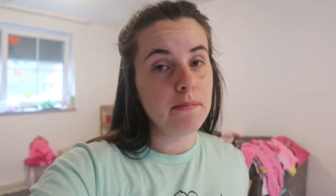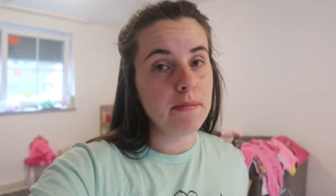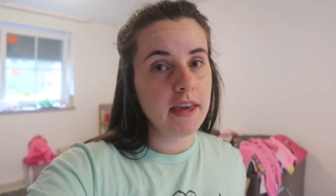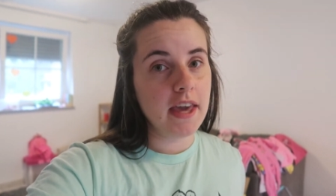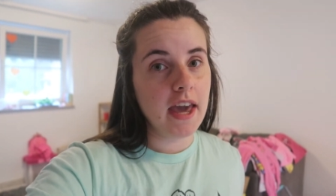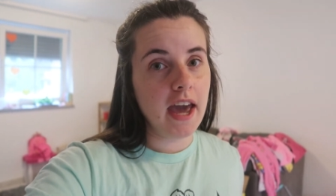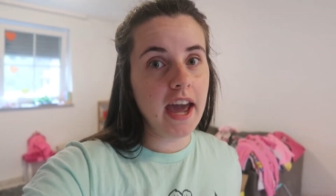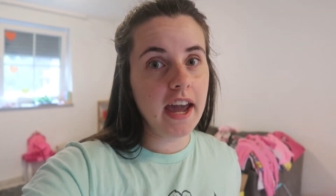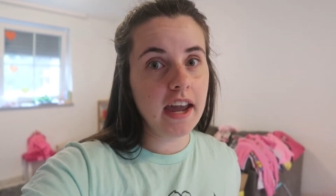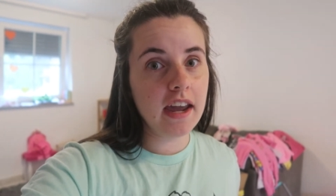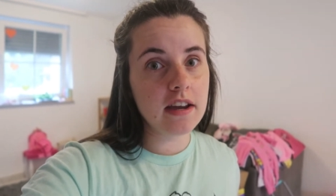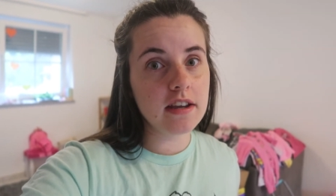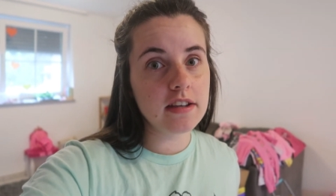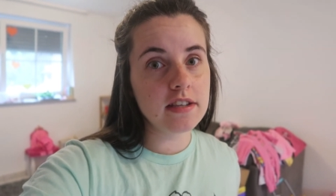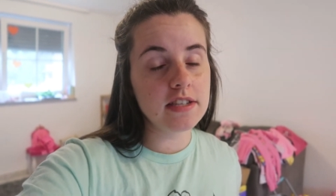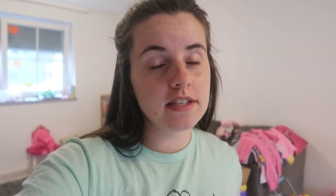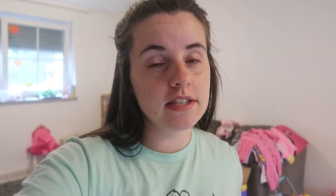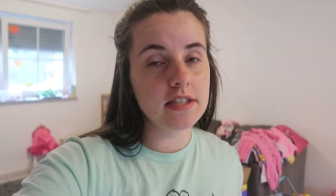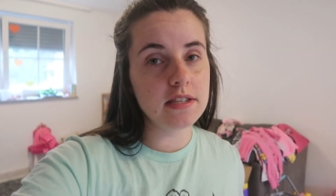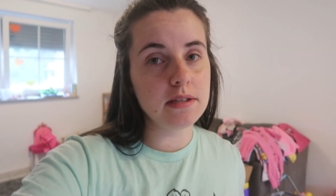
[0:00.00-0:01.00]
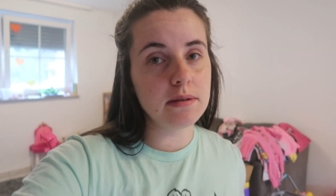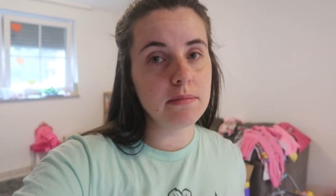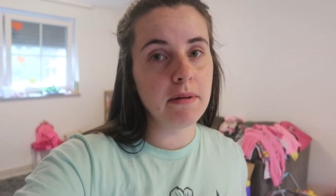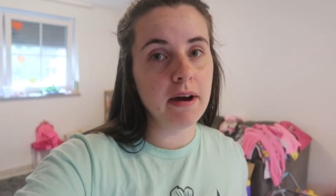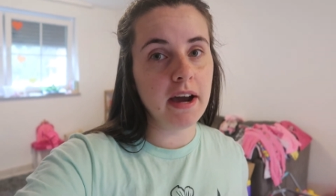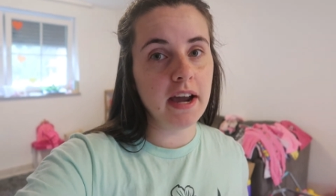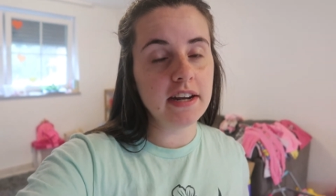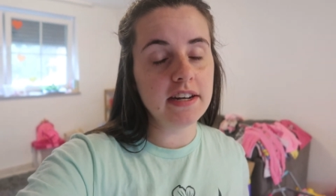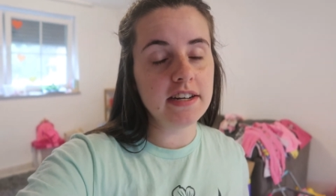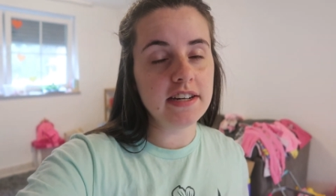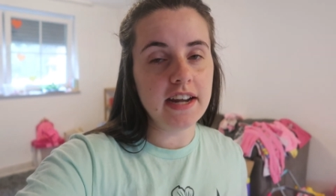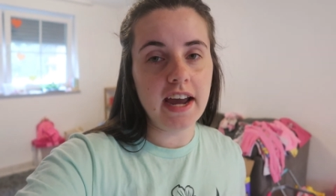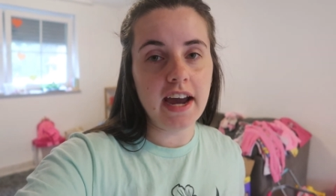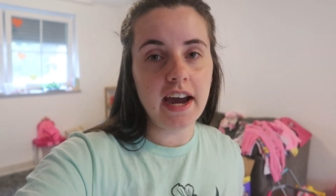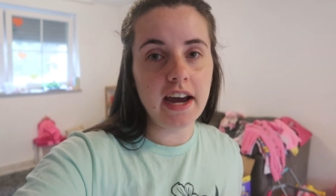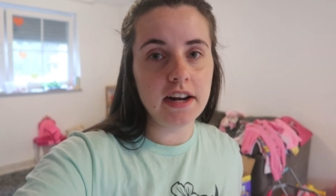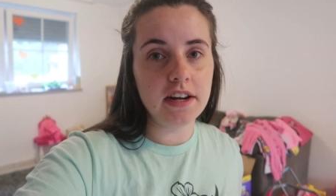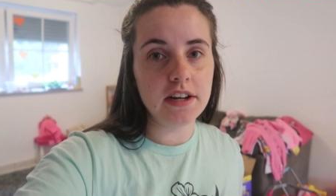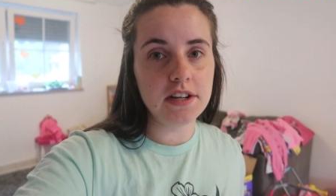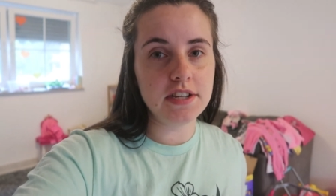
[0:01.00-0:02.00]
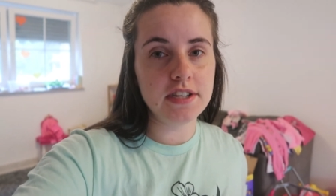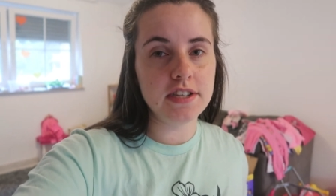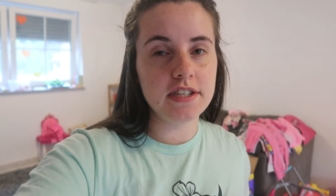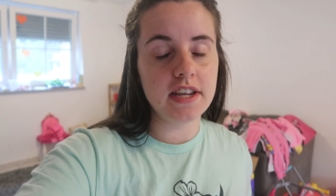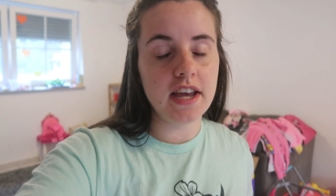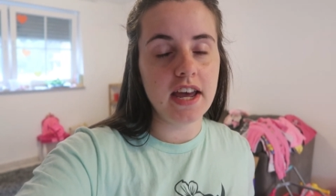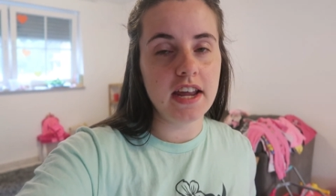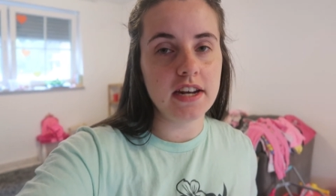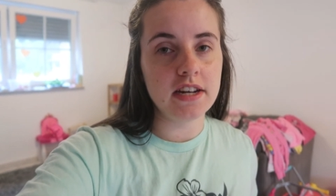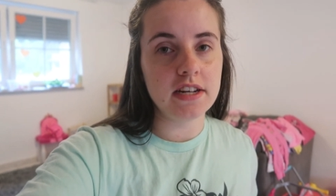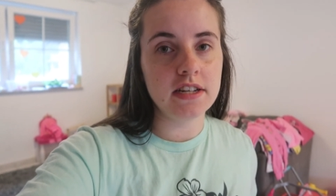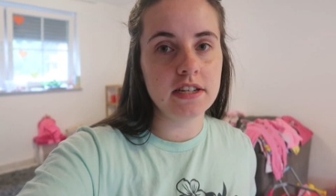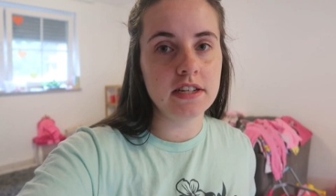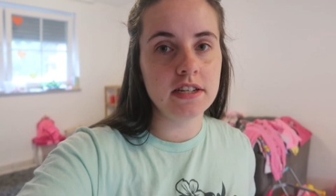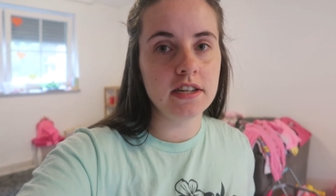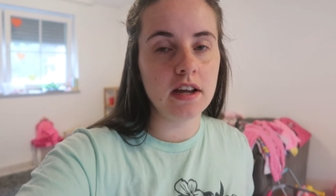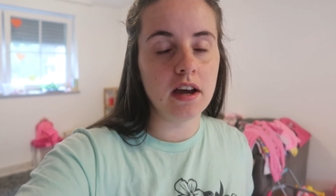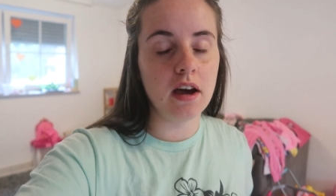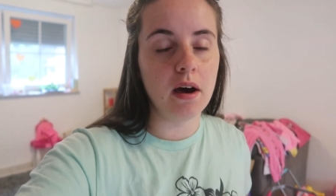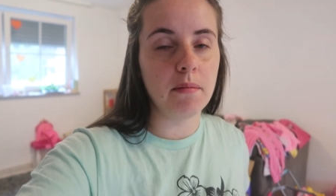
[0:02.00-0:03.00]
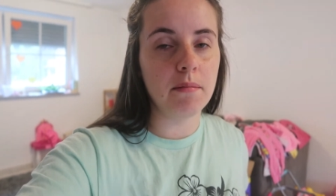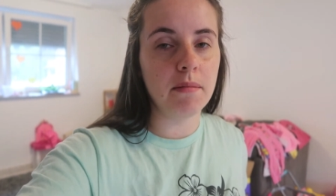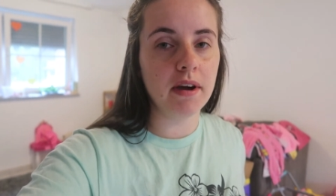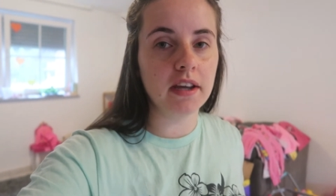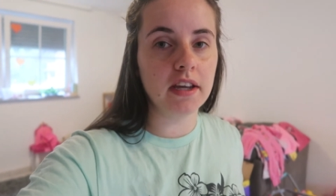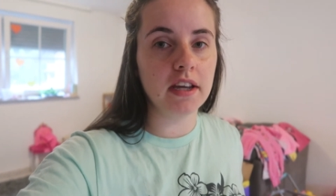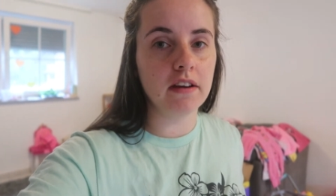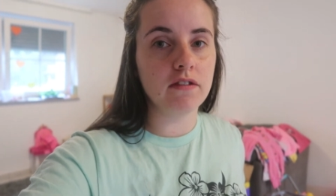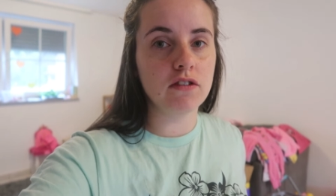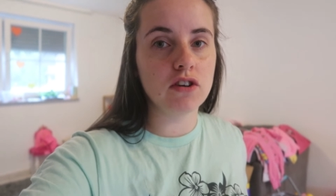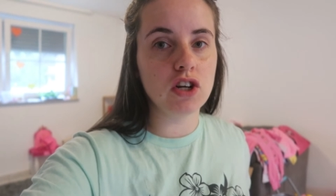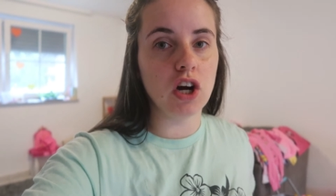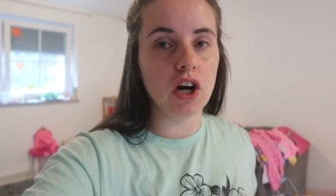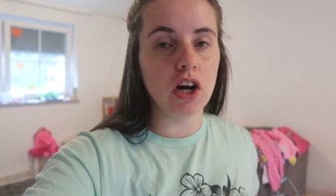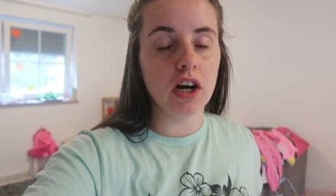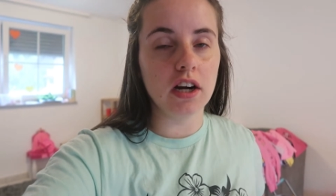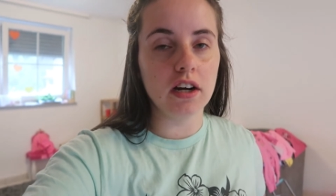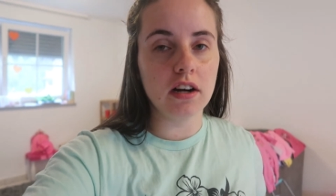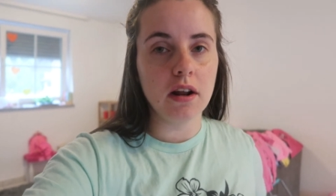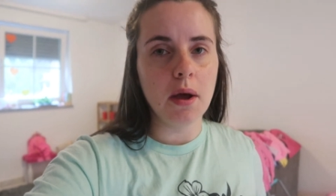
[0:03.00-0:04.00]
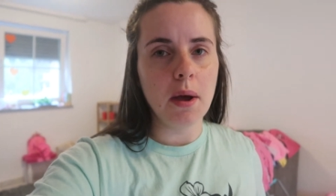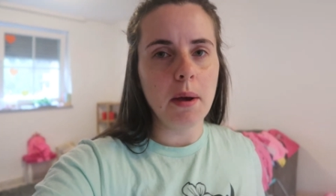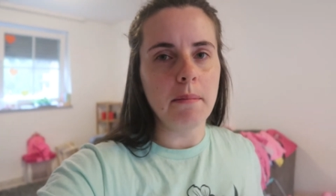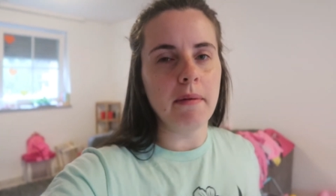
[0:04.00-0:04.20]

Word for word: V X. My dad sent um, a gift card.